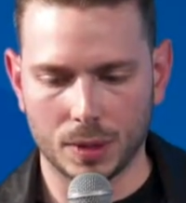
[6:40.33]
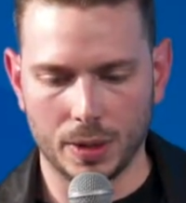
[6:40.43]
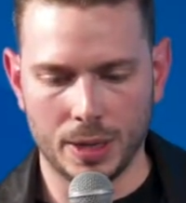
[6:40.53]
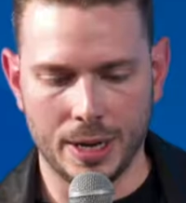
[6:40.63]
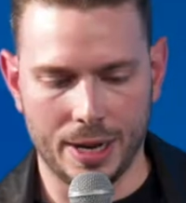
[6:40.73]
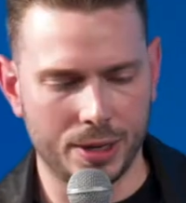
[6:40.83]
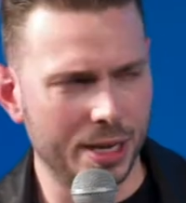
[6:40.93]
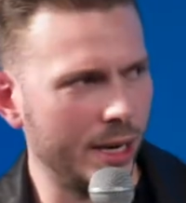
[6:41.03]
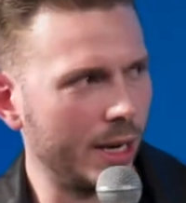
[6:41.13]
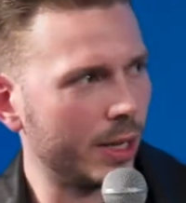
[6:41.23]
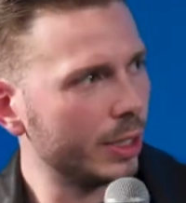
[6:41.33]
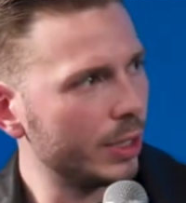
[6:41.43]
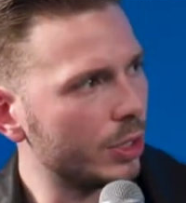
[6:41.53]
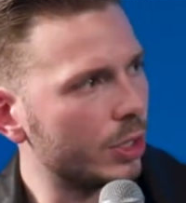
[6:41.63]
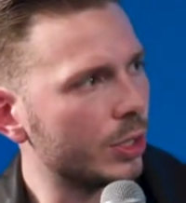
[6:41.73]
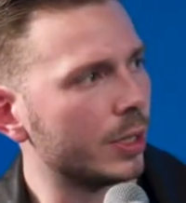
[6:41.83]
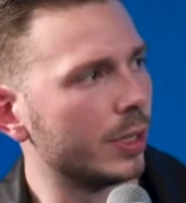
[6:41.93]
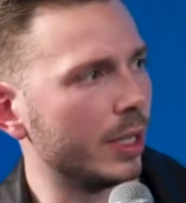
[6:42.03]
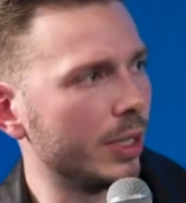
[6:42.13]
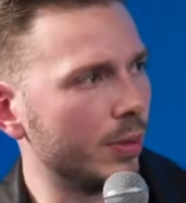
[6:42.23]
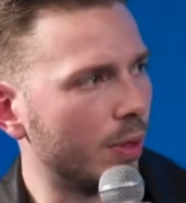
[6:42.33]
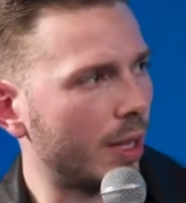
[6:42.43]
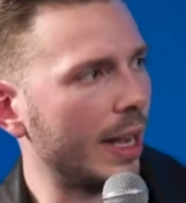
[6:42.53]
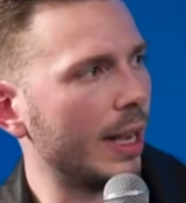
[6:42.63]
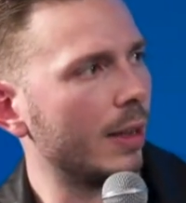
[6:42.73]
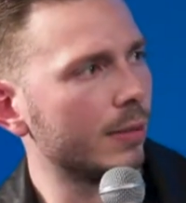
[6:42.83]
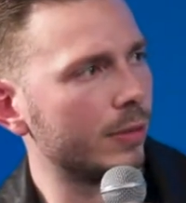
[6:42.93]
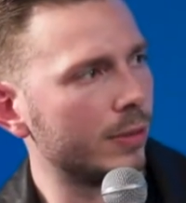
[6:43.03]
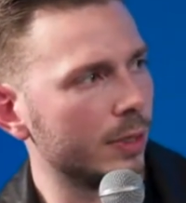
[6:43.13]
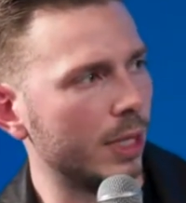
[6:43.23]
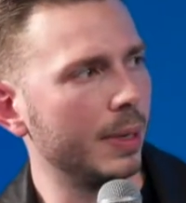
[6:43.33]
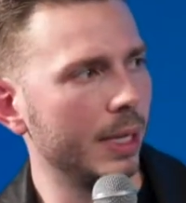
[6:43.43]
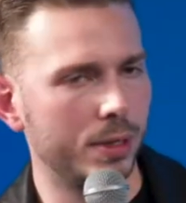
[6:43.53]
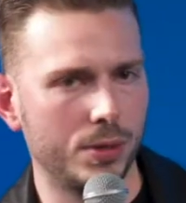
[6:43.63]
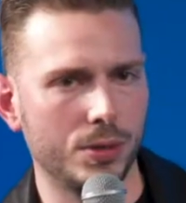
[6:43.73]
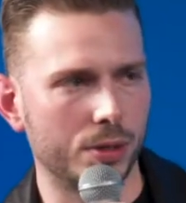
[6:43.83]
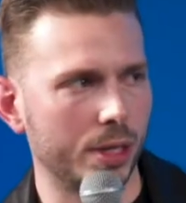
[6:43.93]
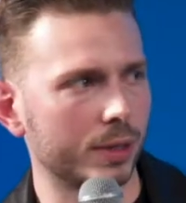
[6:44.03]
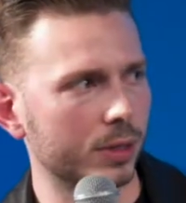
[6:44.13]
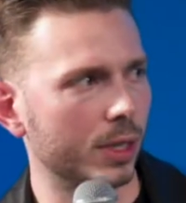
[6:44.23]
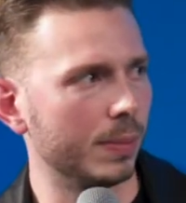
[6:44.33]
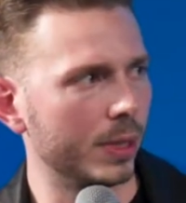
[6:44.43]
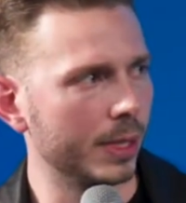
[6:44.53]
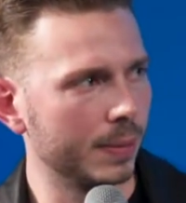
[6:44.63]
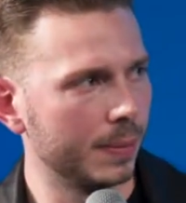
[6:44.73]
inherent knowledge that you will have coming into your next company.